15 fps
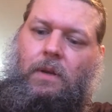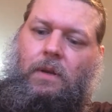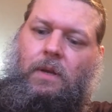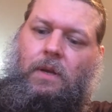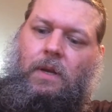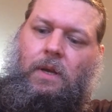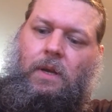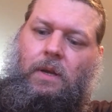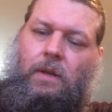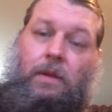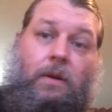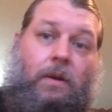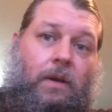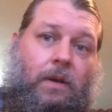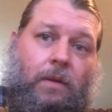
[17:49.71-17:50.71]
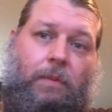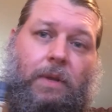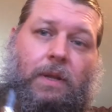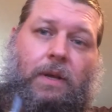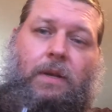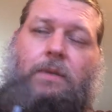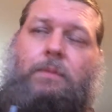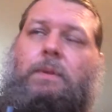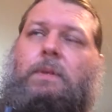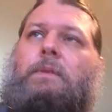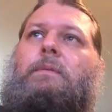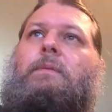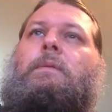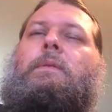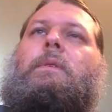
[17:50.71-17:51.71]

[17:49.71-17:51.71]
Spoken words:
and they're not gonna be that expensive. So